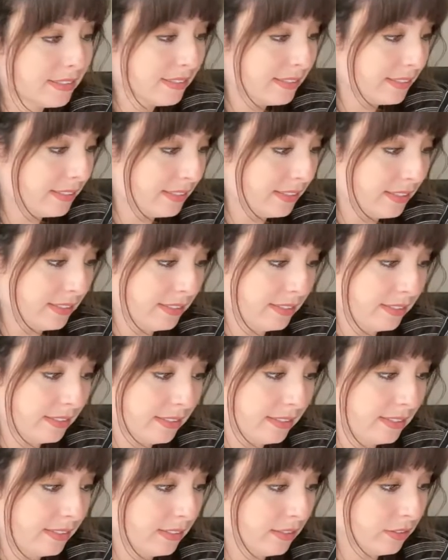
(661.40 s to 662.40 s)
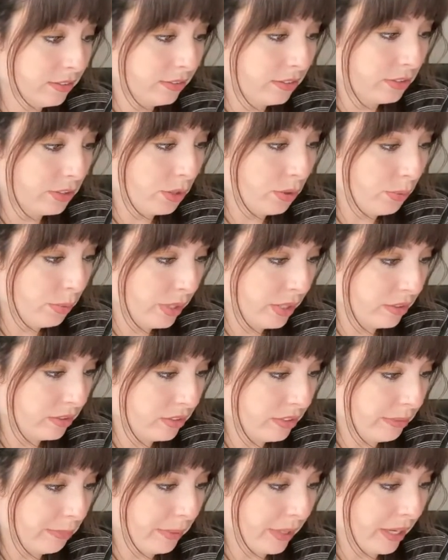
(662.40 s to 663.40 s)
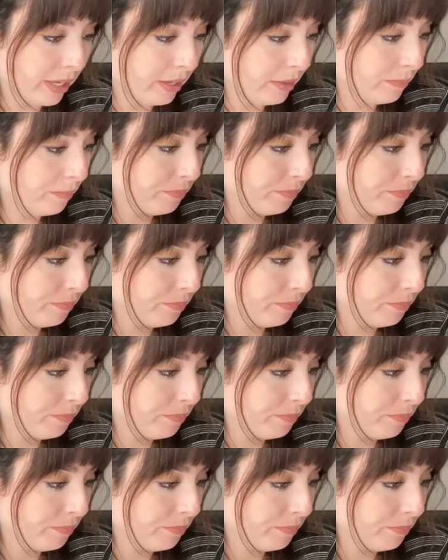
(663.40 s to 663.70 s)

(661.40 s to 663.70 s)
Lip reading: because this is still so weird to me.